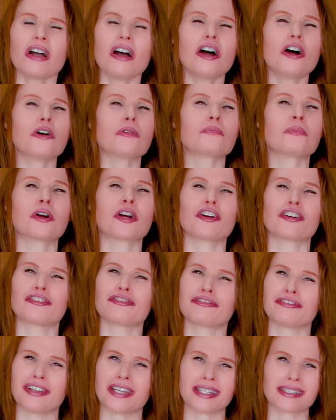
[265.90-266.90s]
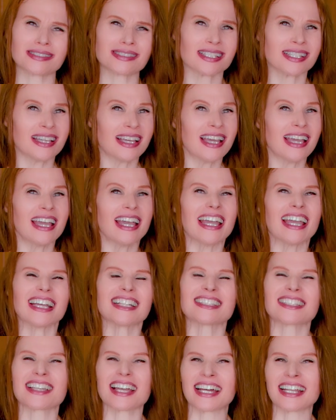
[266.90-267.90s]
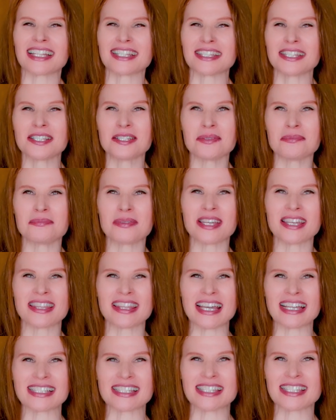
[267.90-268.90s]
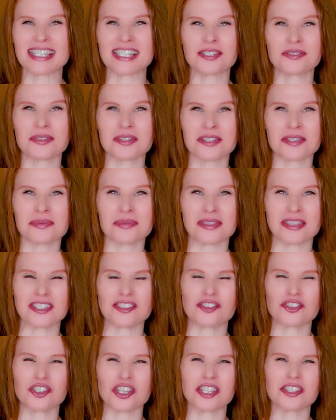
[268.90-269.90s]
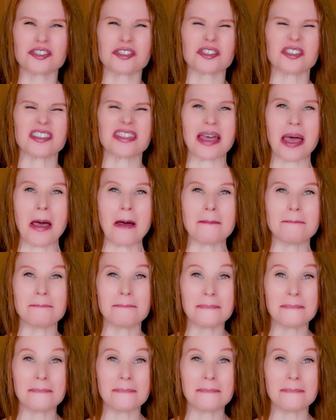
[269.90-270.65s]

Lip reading: Oh, perfect. It's got a little bit of that citrus with the ginger and that